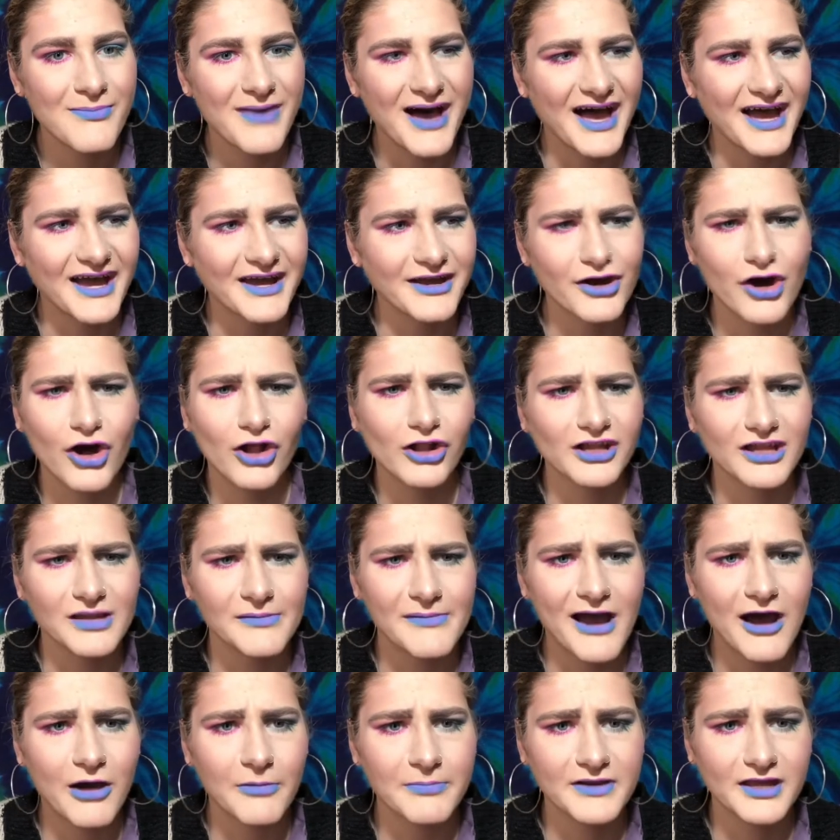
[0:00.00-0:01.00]
by calling them
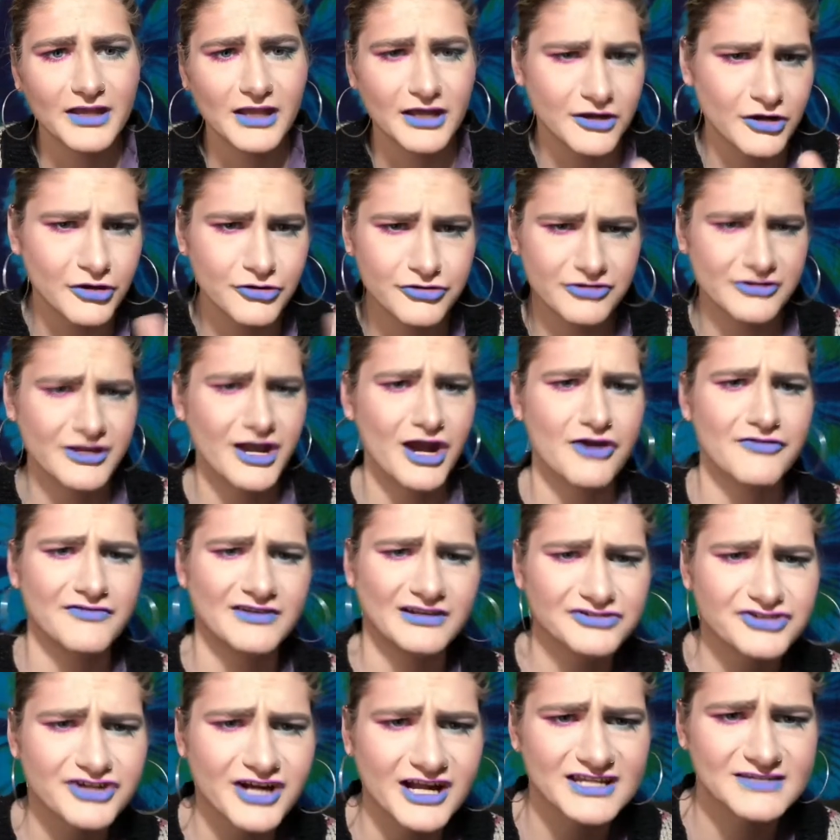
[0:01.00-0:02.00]
out, being like, oh, you're not a
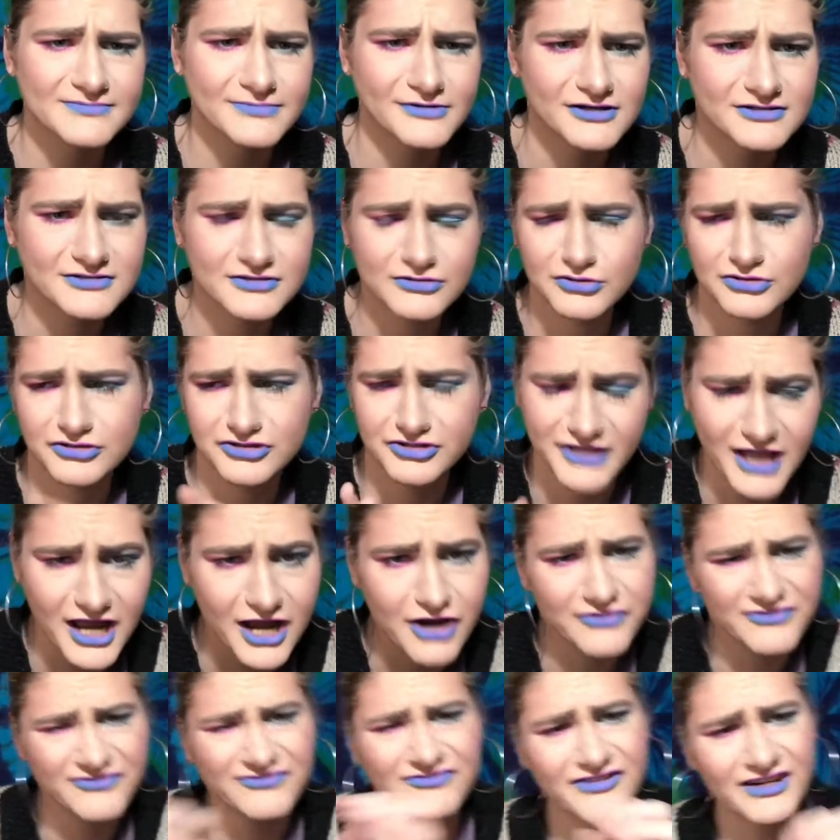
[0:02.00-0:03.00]
real trans person, or you're
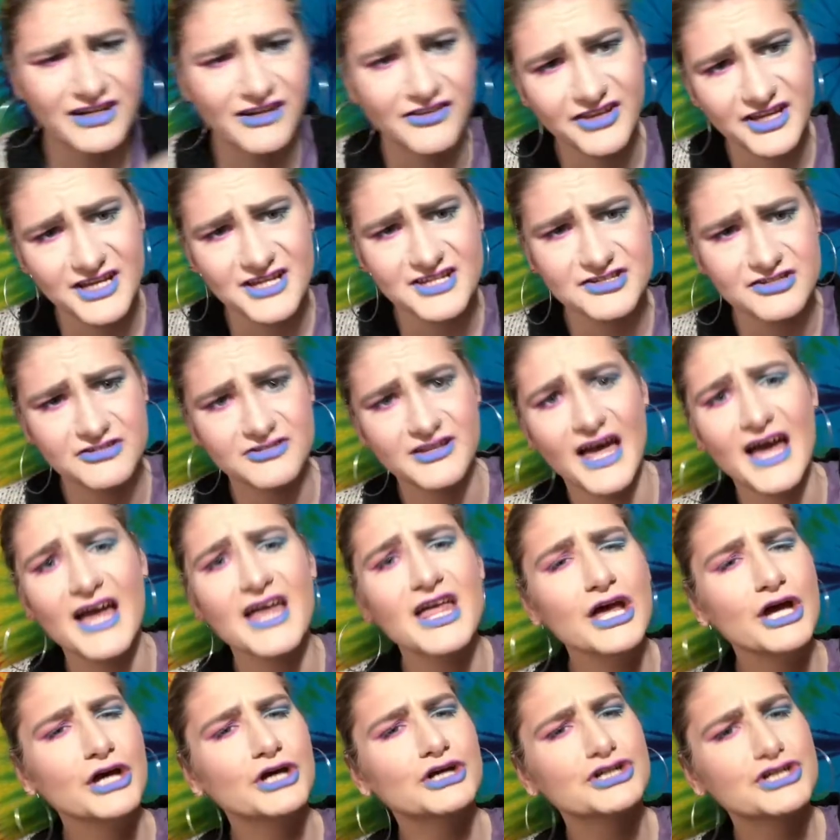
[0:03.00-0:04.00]
not real this or
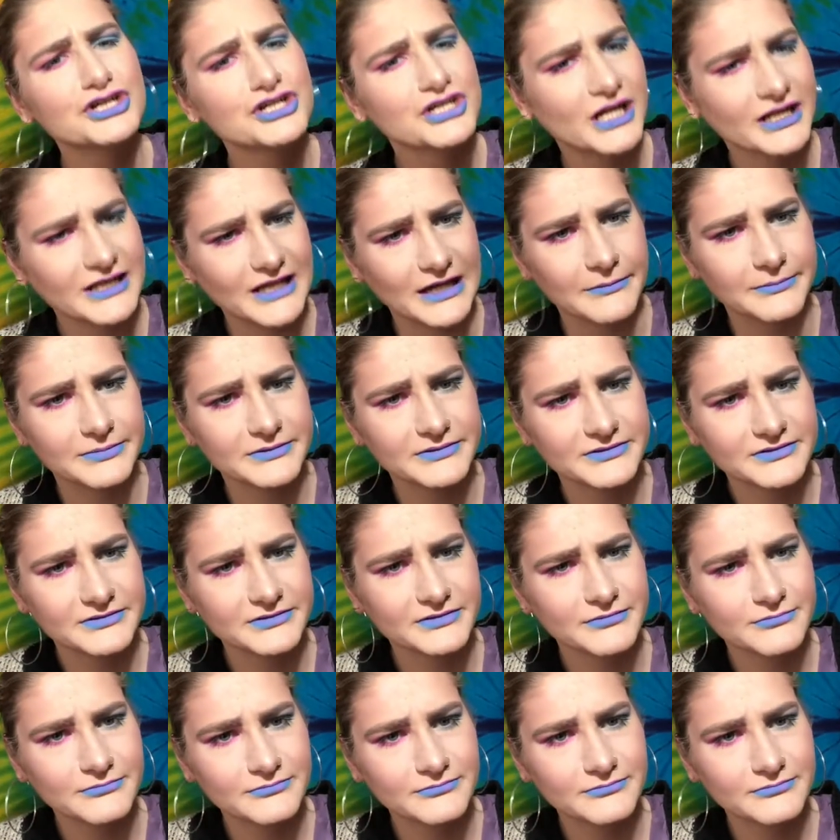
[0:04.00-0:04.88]
that. Shut up.